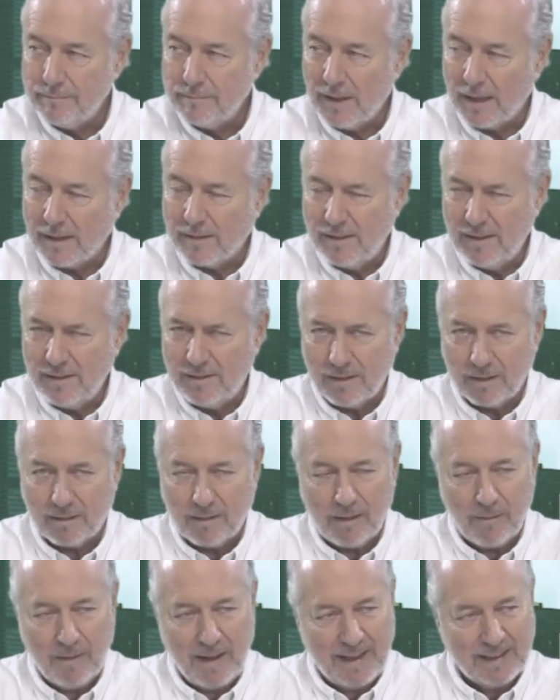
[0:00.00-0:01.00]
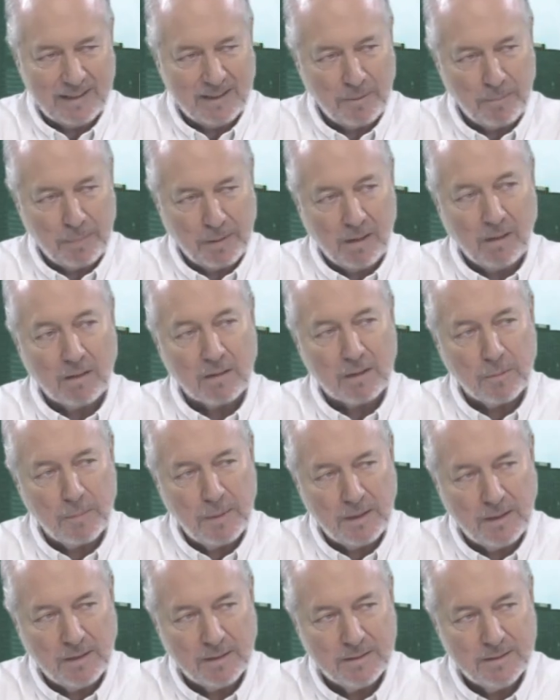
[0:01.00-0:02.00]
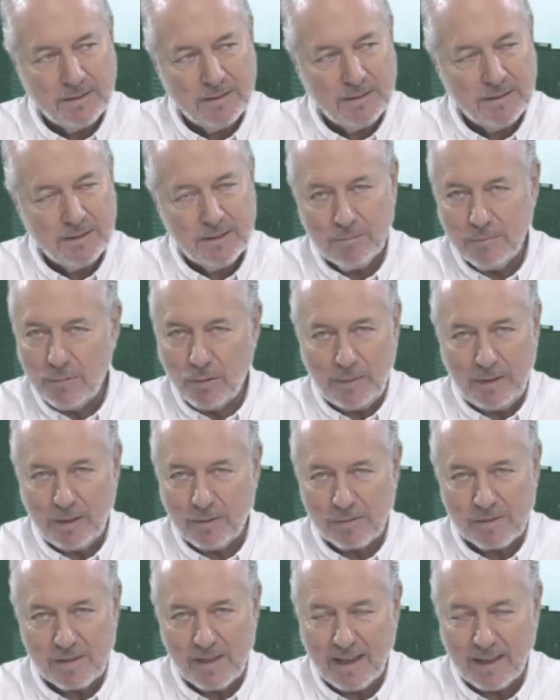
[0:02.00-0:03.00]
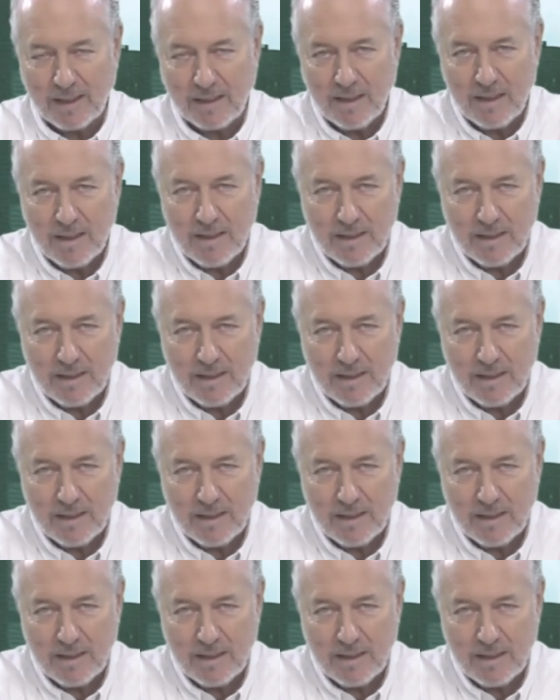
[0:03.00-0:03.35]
Existe, creo, antepenultimate, but we don't say it.